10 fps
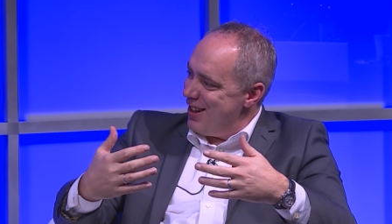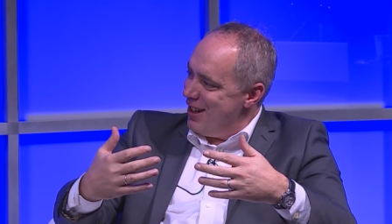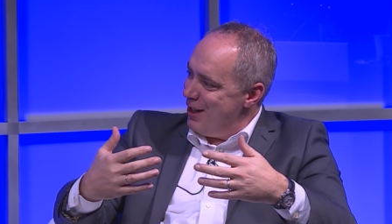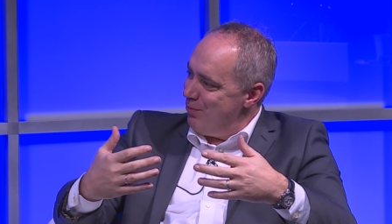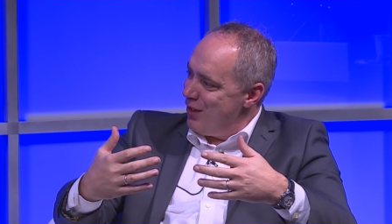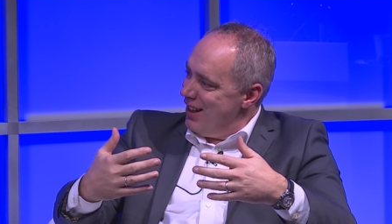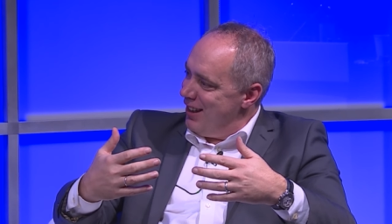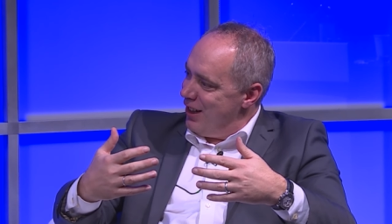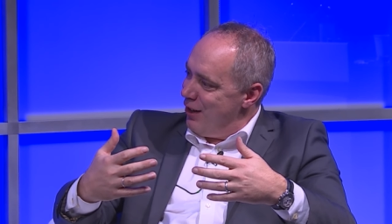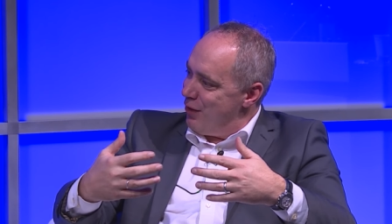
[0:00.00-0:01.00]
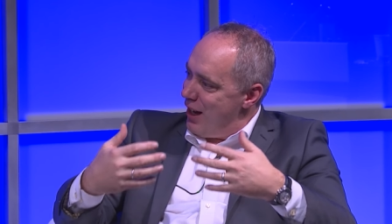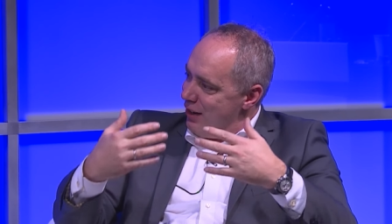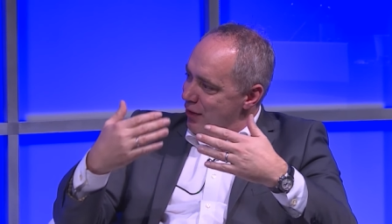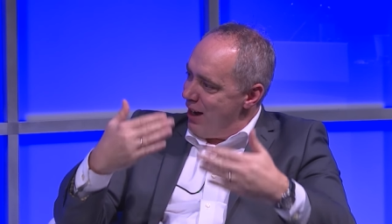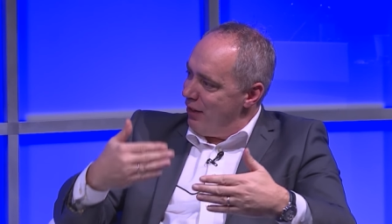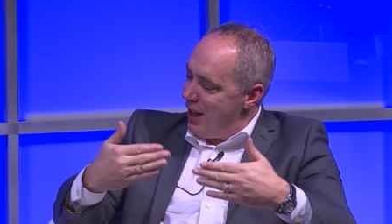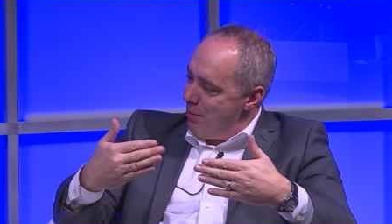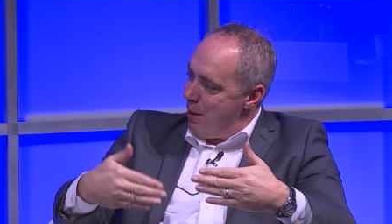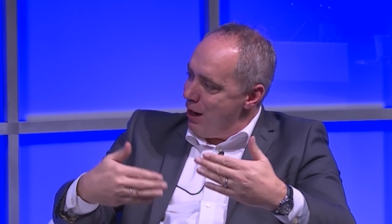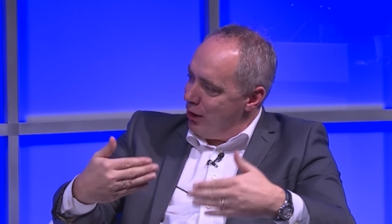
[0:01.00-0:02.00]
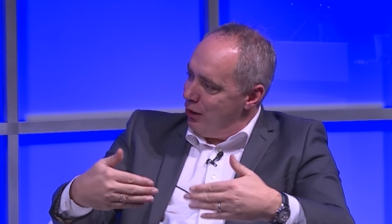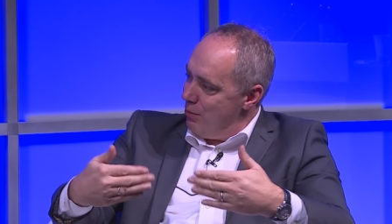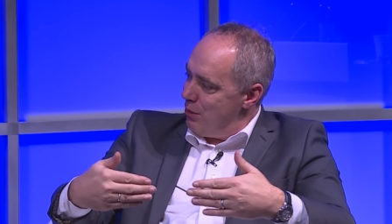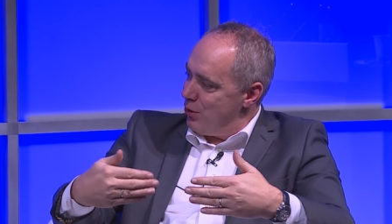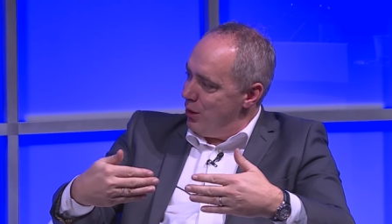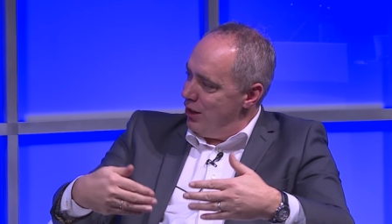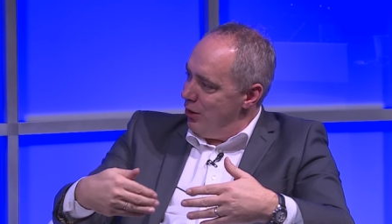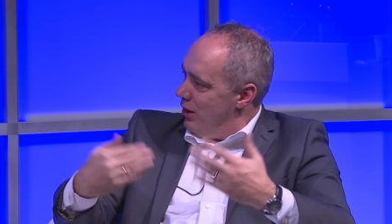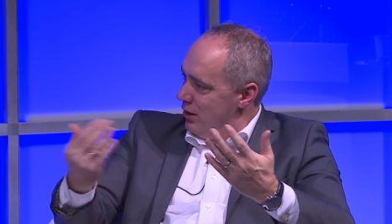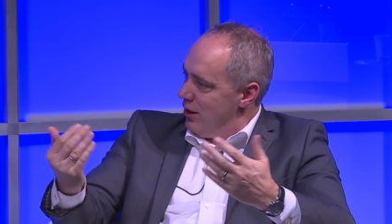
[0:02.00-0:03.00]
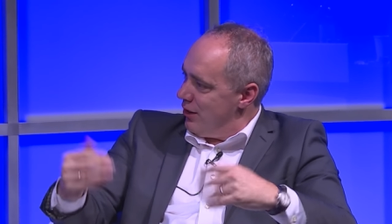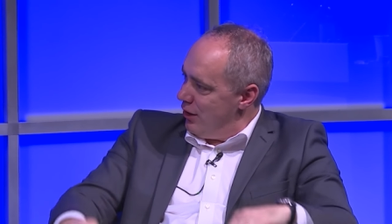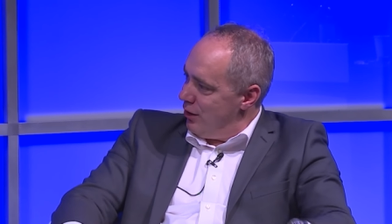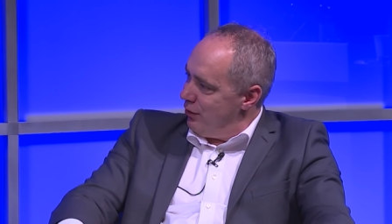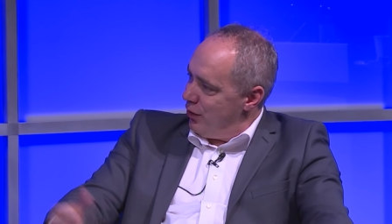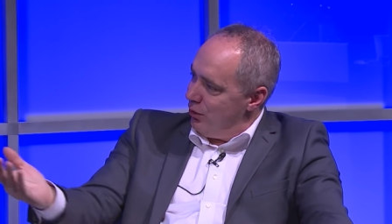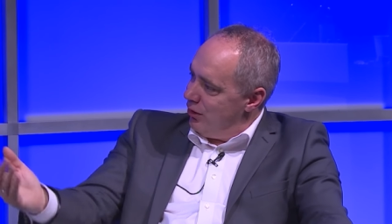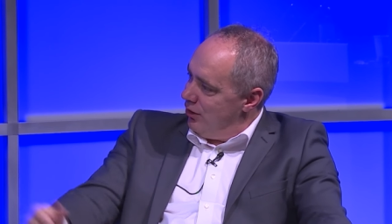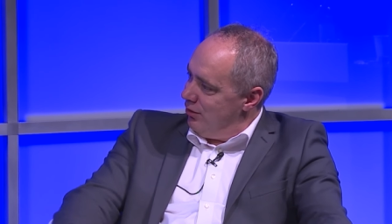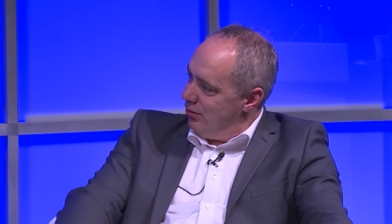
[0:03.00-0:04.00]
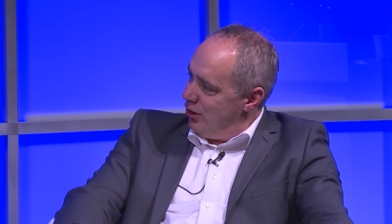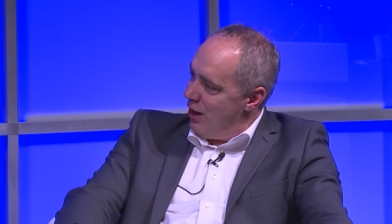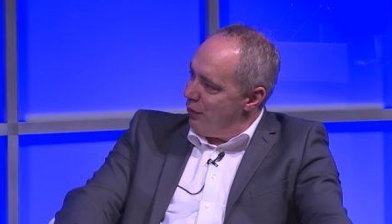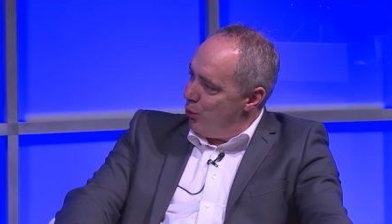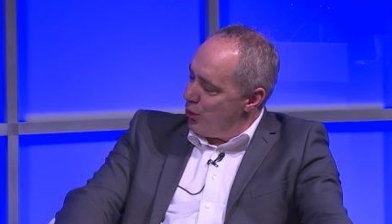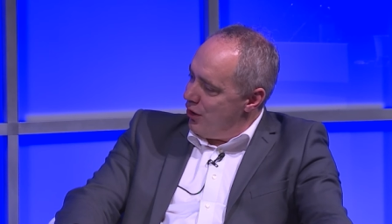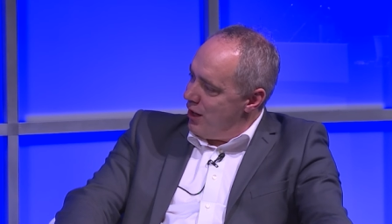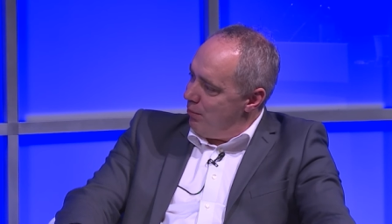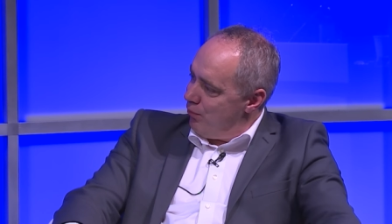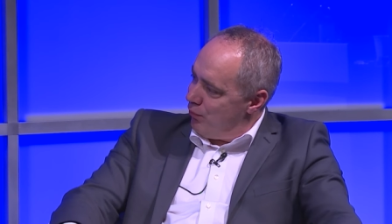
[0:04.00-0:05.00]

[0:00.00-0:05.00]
um, you know, for, for having that barrier in between you? I, I don't know if you, you have thoughts on that.